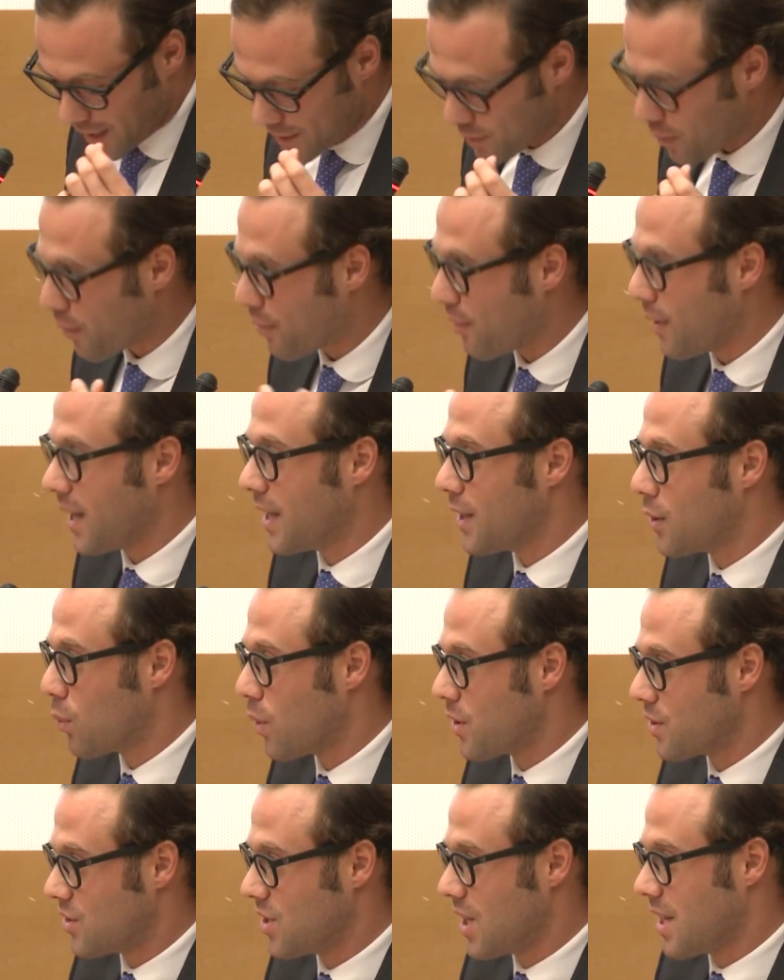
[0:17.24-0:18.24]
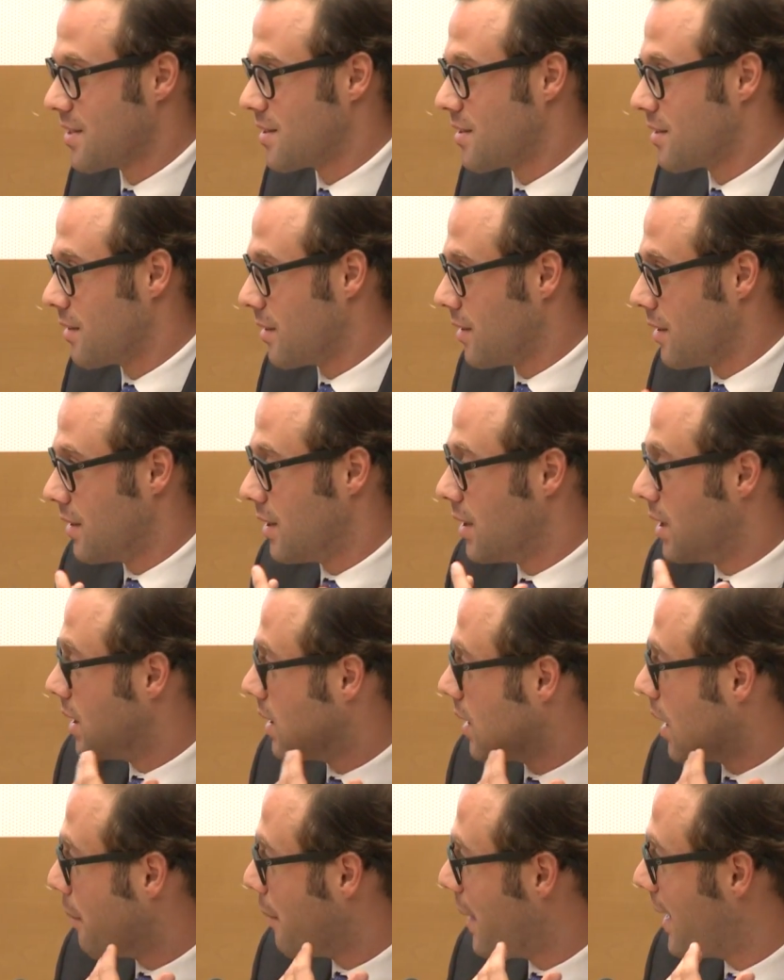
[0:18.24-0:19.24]
I don't think it was just
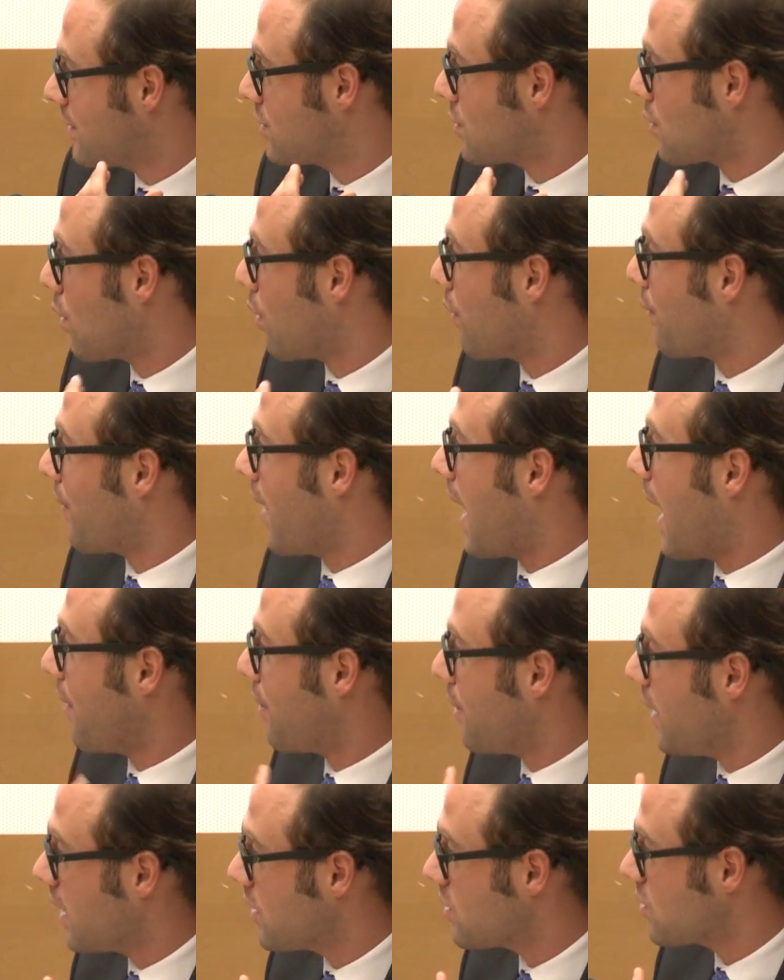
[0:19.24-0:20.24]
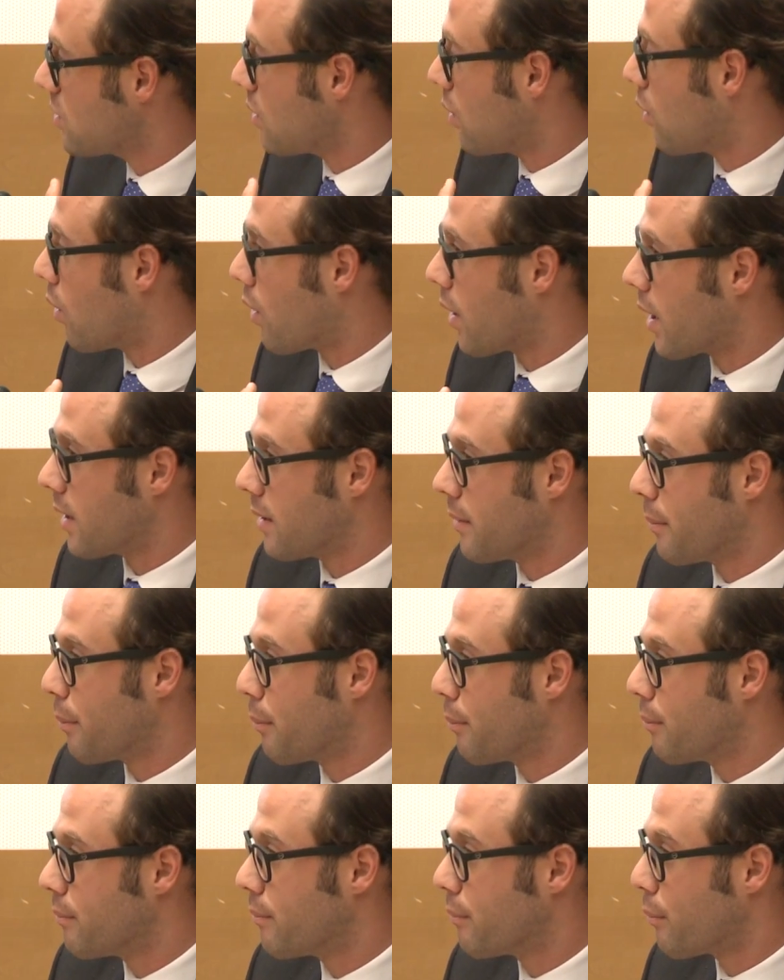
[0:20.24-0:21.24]
a matter of ethics or
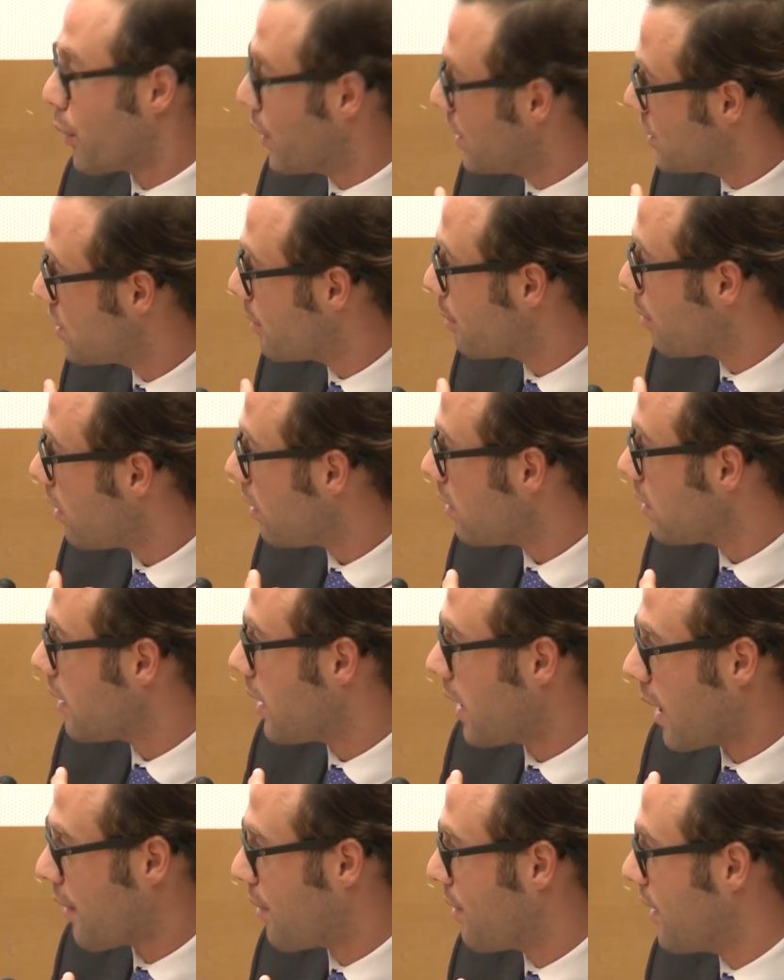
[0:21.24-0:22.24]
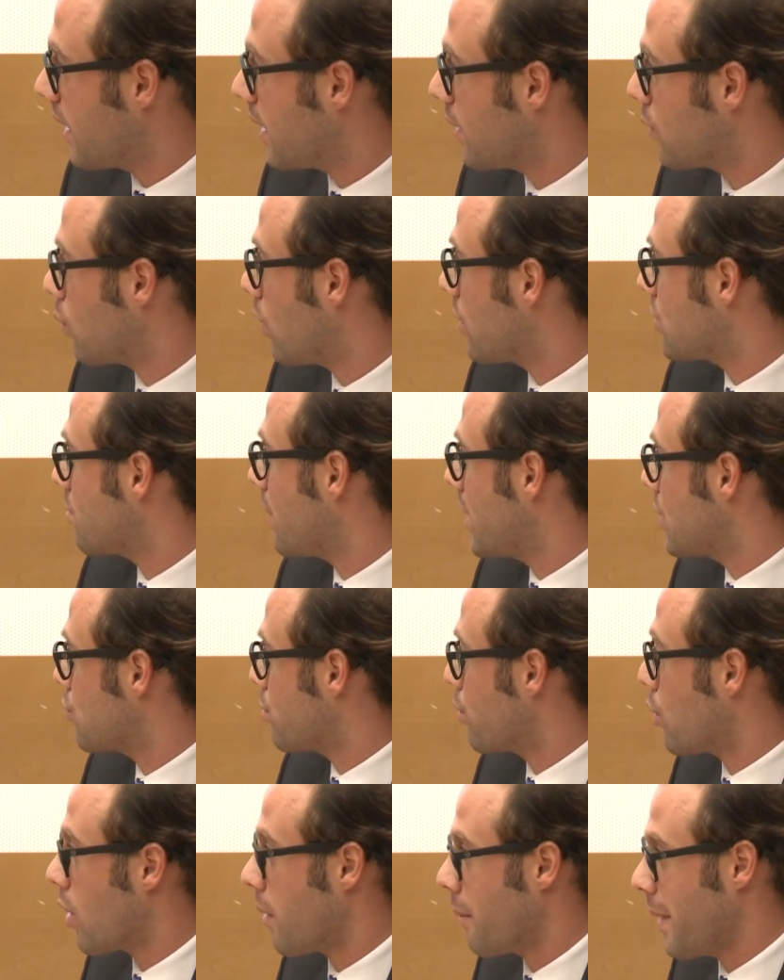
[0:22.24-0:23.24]
principle. I think it was much
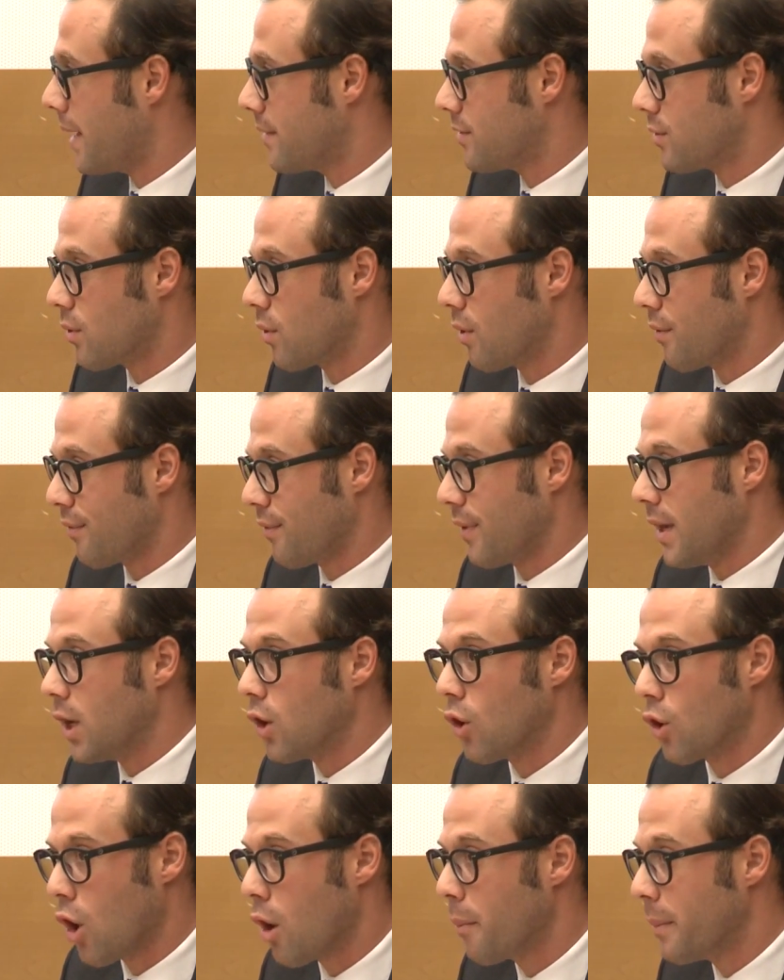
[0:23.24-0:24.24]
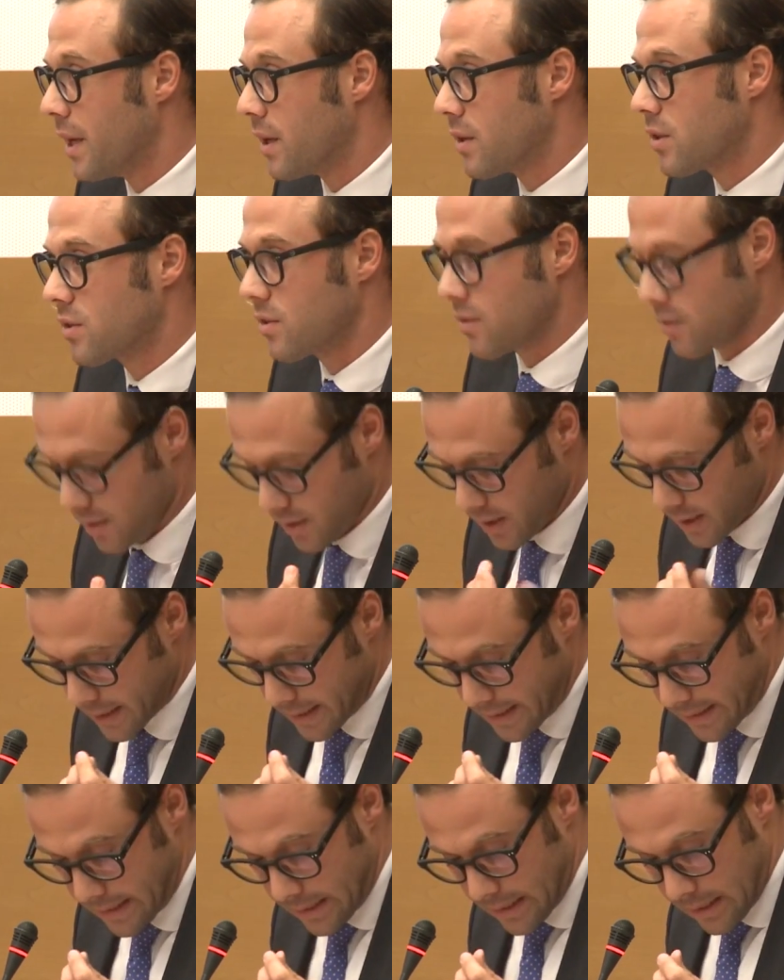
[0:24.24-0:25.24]
more a matter of economics.
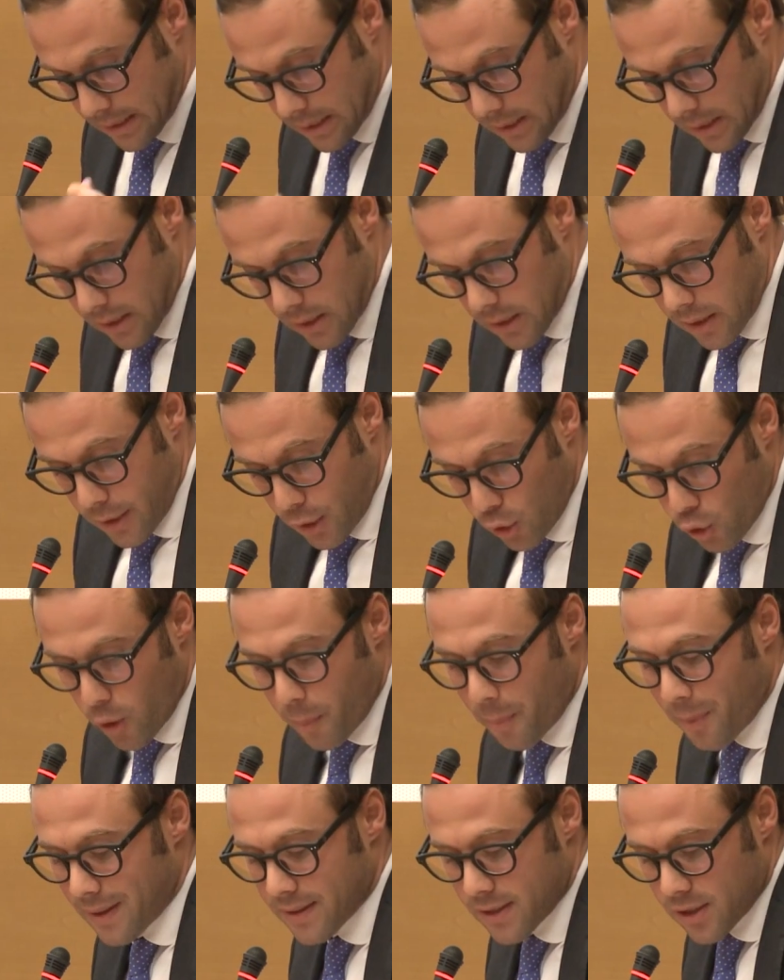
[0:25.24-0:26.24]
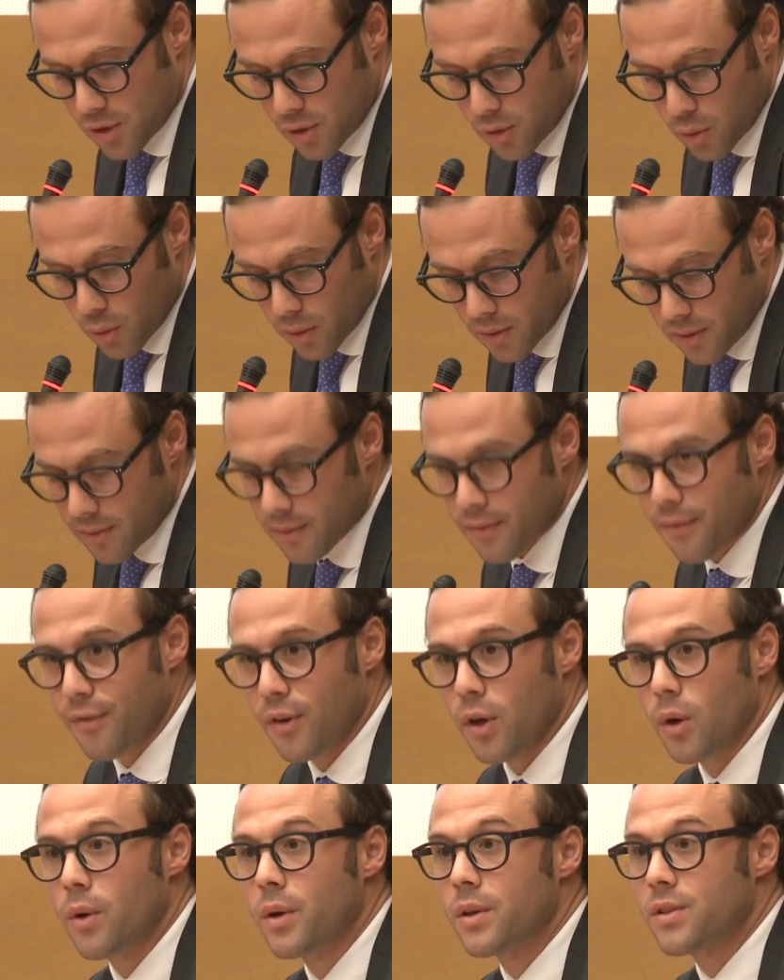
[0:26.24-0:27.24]
Europe understood a
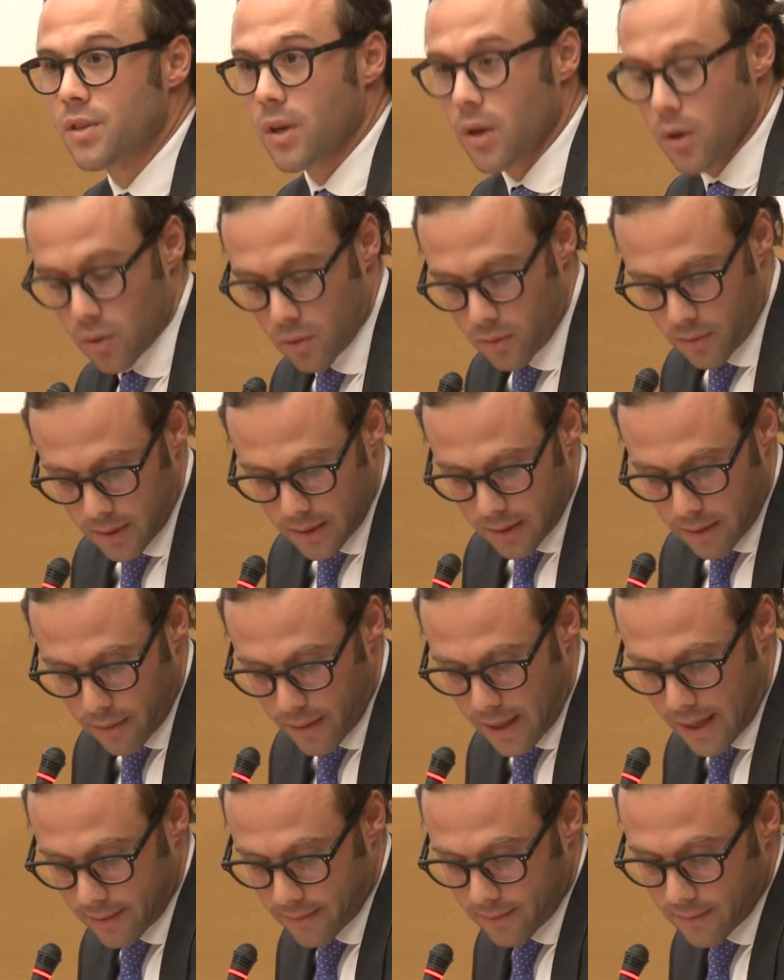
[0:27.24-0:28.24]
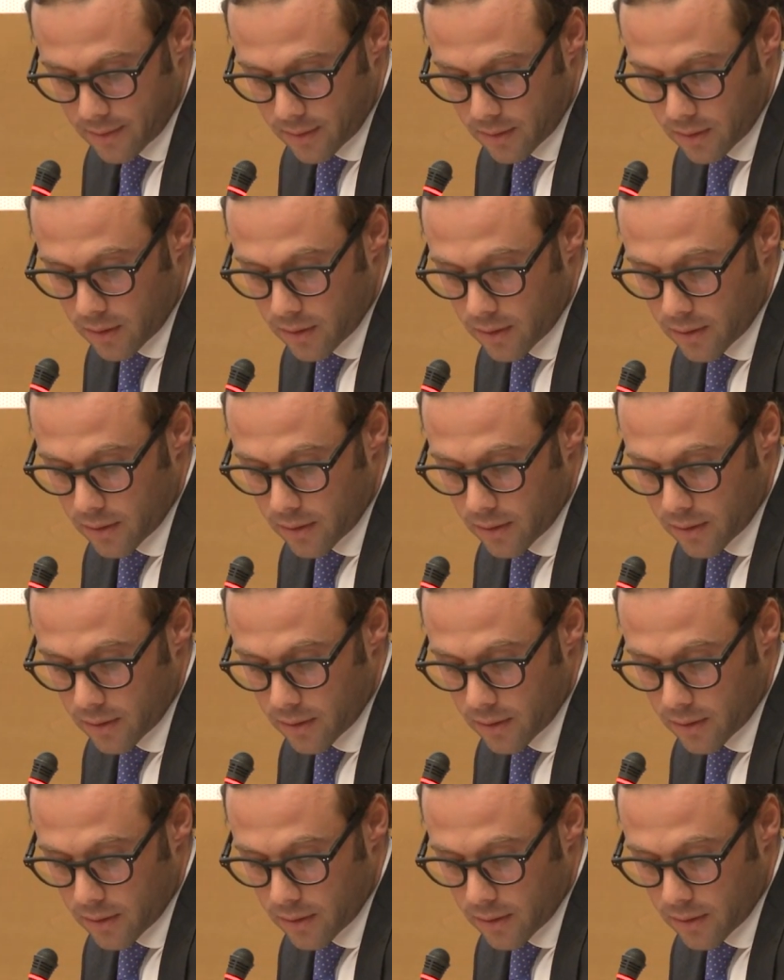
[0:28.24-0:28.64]
few years ago that